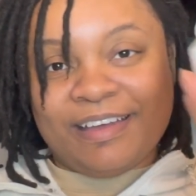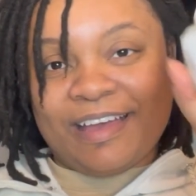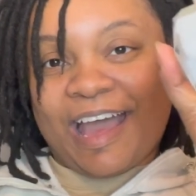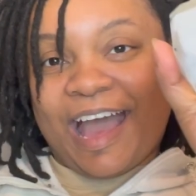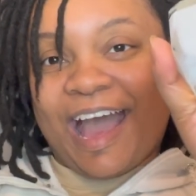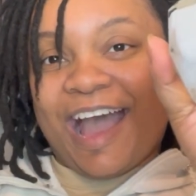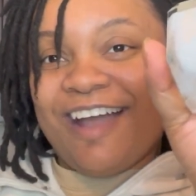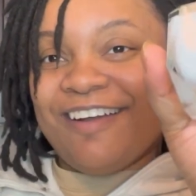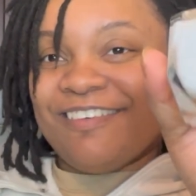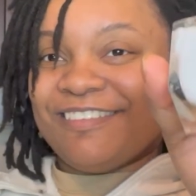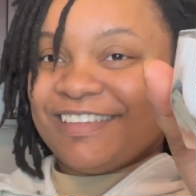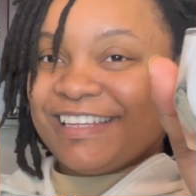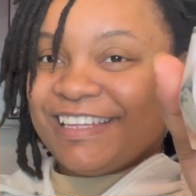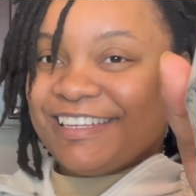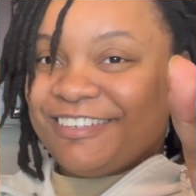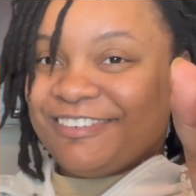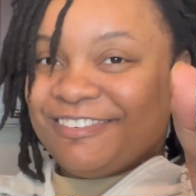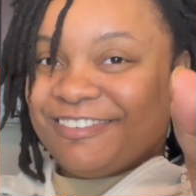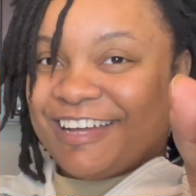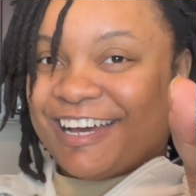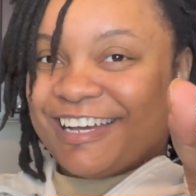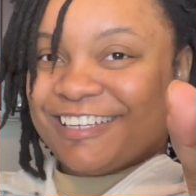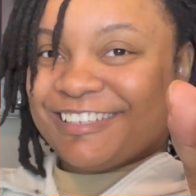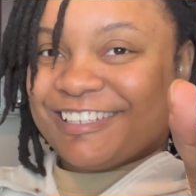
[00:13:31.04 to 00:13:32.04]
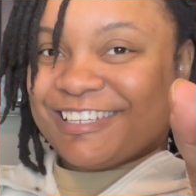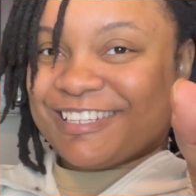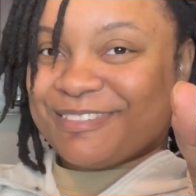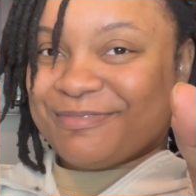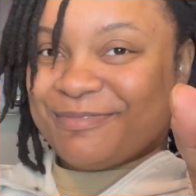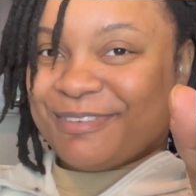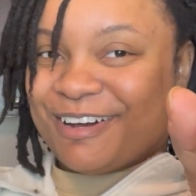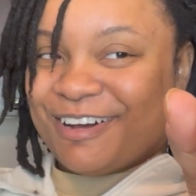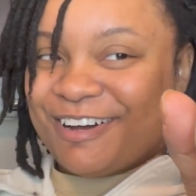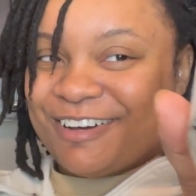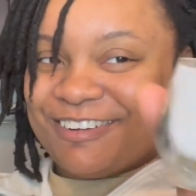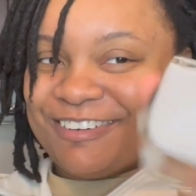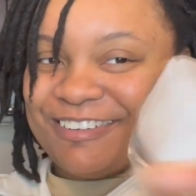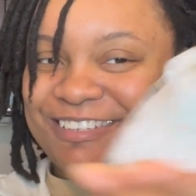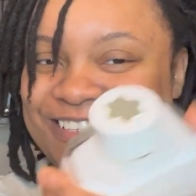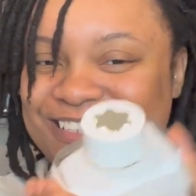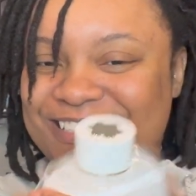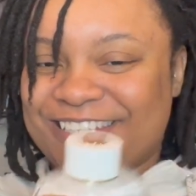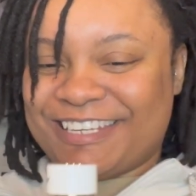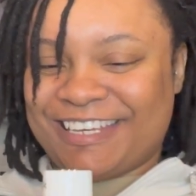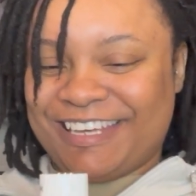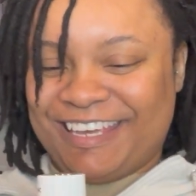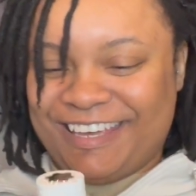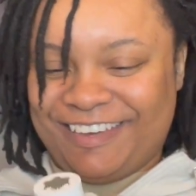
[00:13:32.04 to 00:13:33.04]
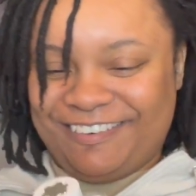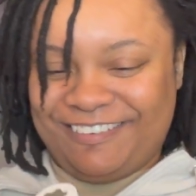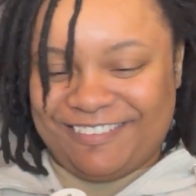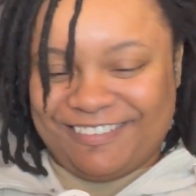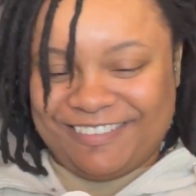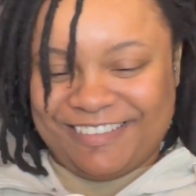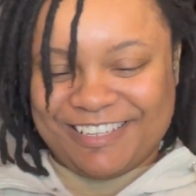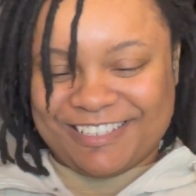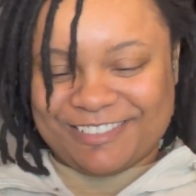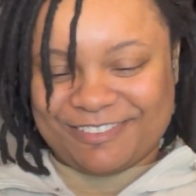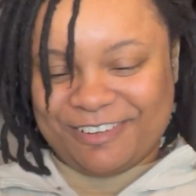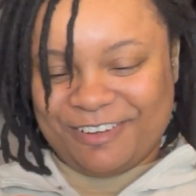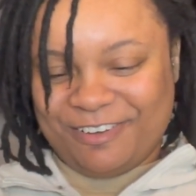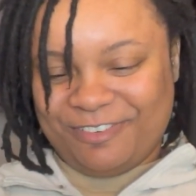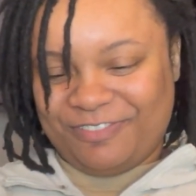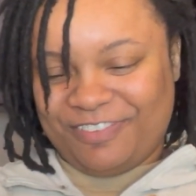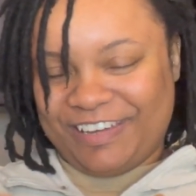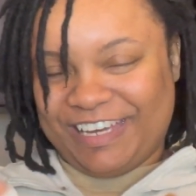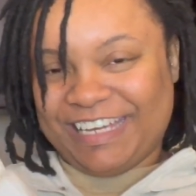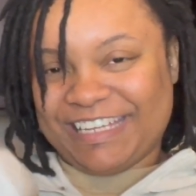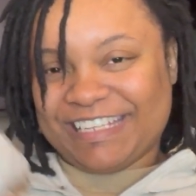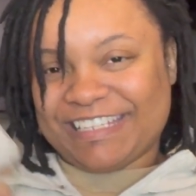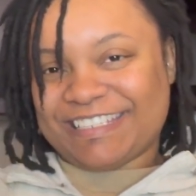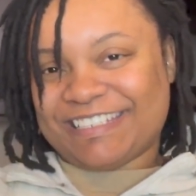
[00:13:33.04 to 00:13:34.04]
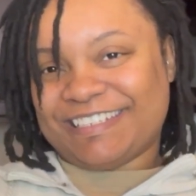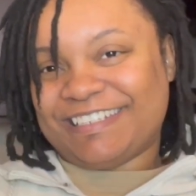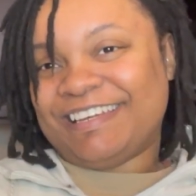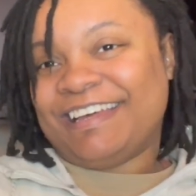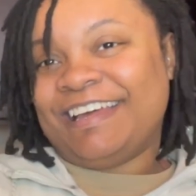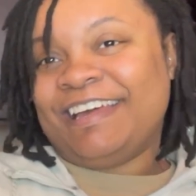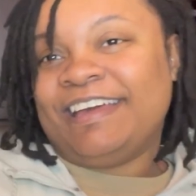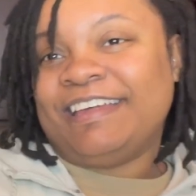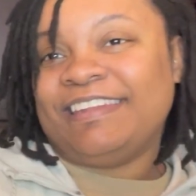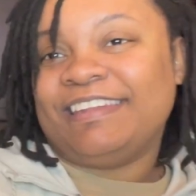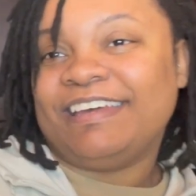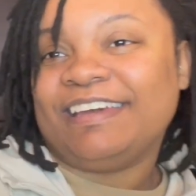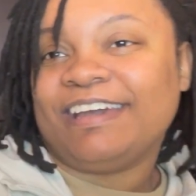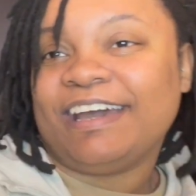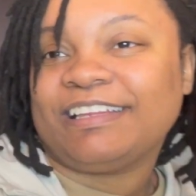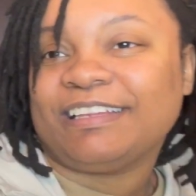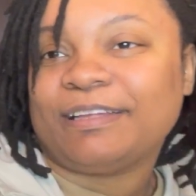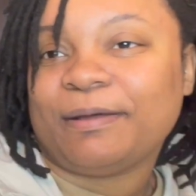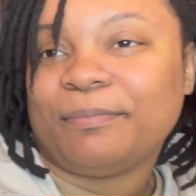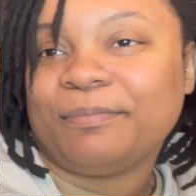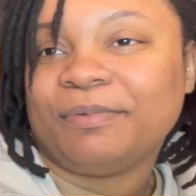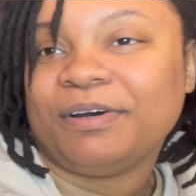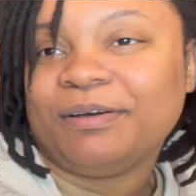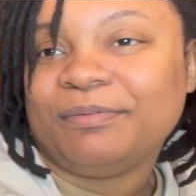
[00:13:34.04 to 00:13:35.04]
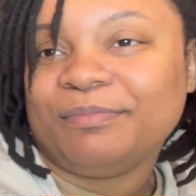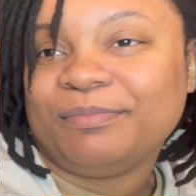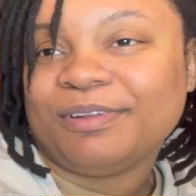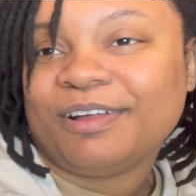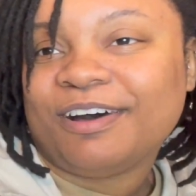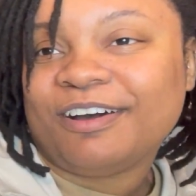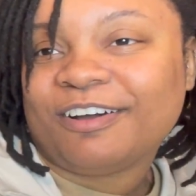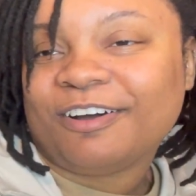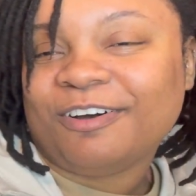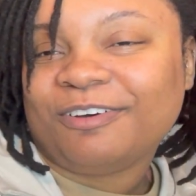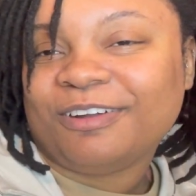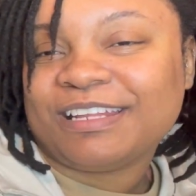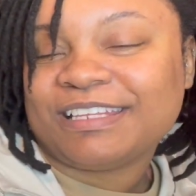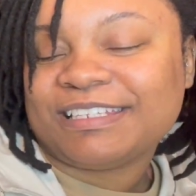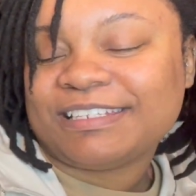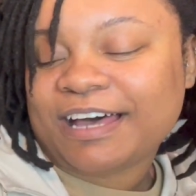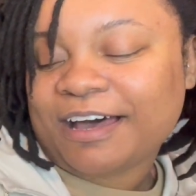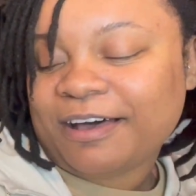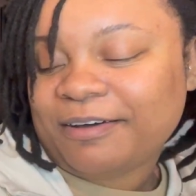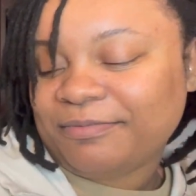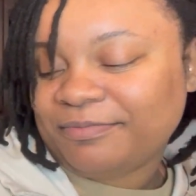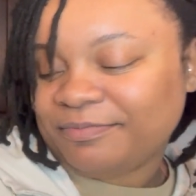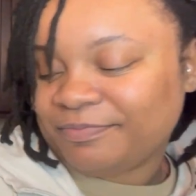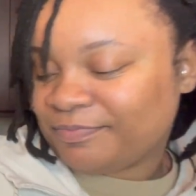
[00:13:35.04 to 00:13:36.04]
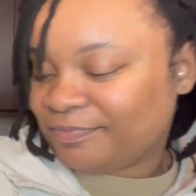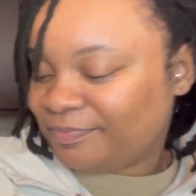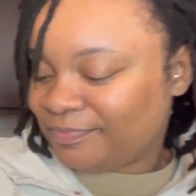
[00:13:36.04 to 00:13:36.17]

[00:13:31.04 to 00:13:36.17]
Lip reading: I really do like this bottle. It's cute. It looks real fancy. Then you got the Mont Blanc on the top.